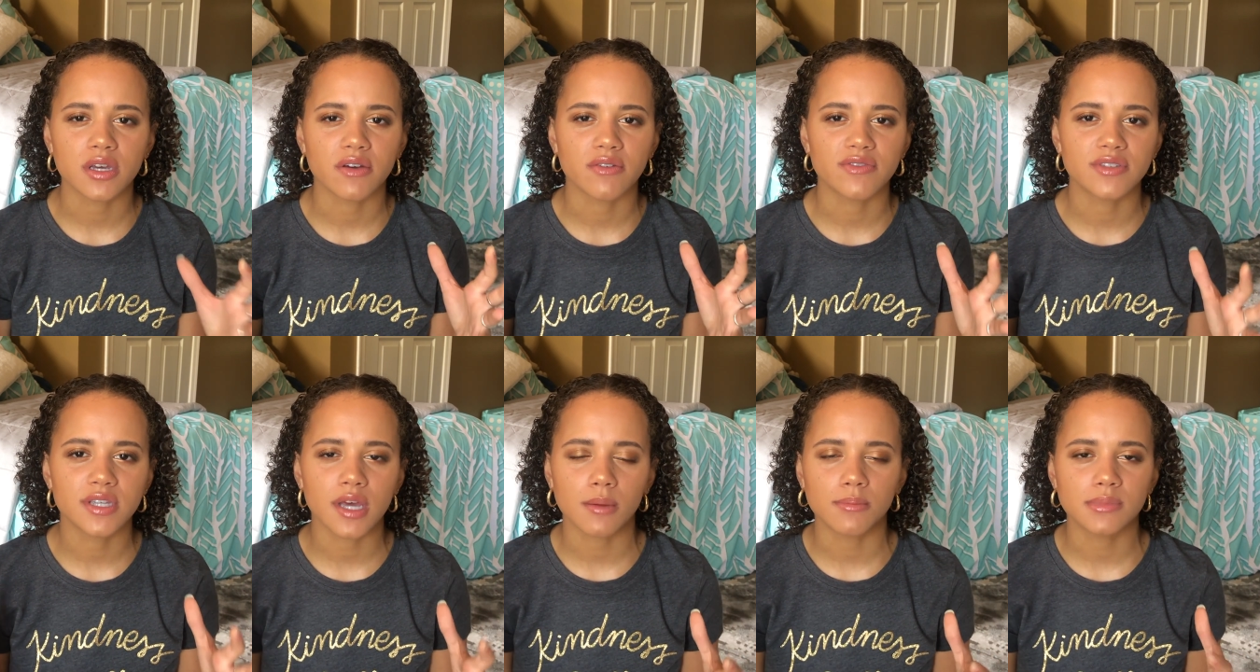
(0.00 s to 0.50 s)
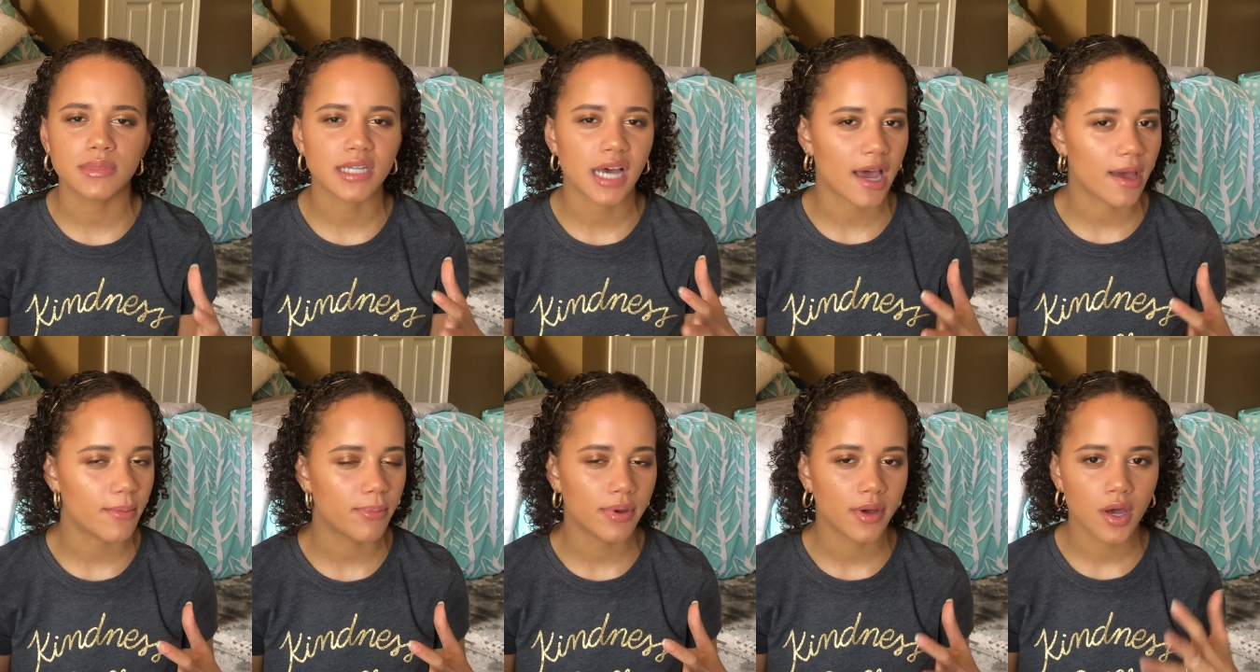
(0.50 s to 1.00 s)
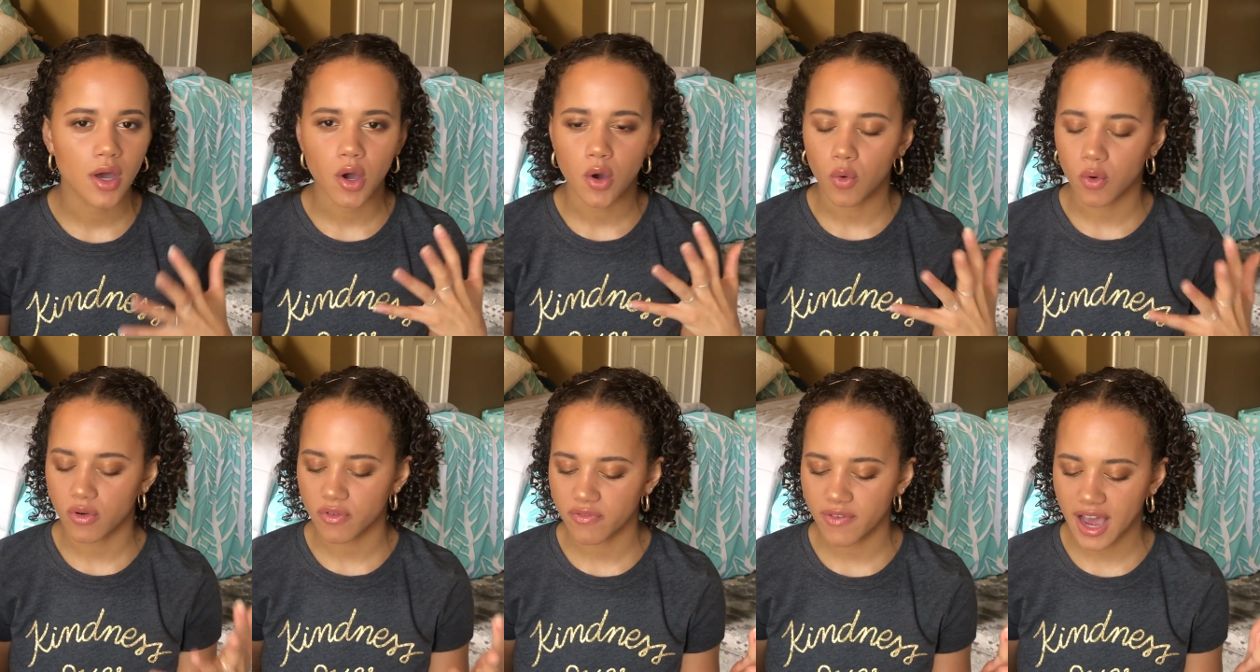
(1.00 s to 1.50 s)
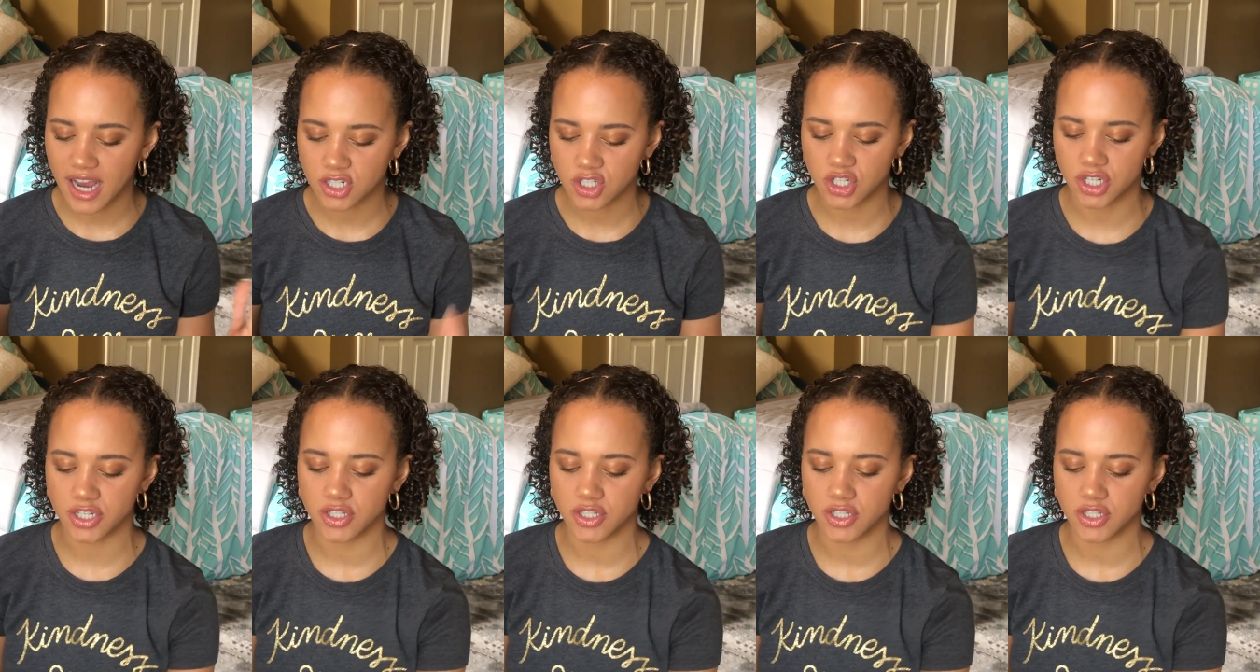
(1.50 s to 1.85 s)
of some type or fashion.